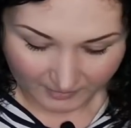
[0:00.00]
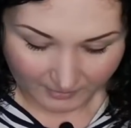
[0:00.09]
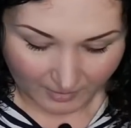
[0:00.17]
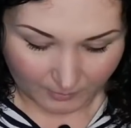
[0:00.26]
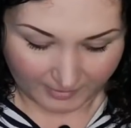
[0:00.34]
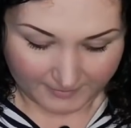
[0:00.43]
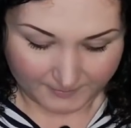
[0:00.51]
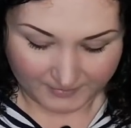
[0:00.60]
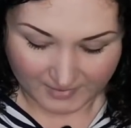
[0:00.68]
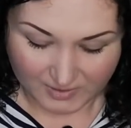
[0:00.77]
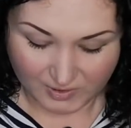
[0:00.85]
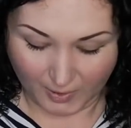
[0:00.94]
Okay,
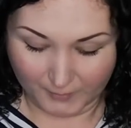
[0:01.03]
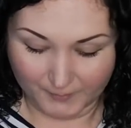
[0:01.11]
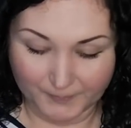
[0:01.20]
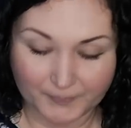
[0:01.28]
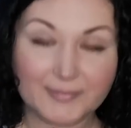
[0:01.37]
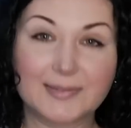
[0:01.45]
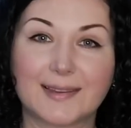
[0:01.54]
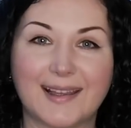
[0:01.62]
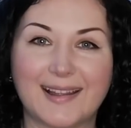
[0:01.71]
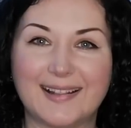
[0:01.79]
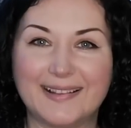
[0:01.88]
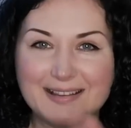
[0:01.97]
so
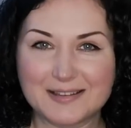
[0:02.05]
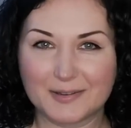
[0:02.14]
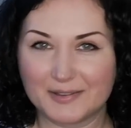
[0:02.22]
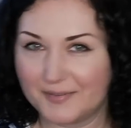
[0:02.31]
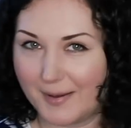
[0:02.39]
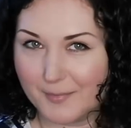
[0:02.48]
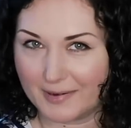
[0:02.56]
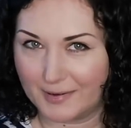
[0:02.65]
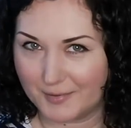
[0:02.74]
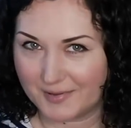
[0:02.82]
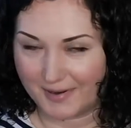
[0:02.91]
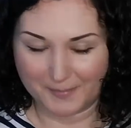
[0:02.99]
let's look at the fabric
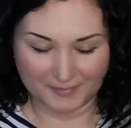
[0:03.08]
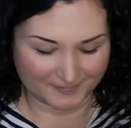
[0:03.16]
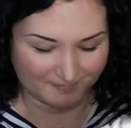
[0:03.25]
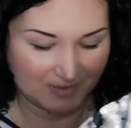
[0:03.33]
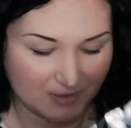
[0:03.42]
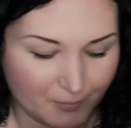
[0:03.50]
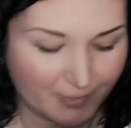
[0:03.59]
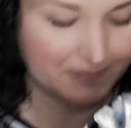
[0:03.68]
closer up, shall we?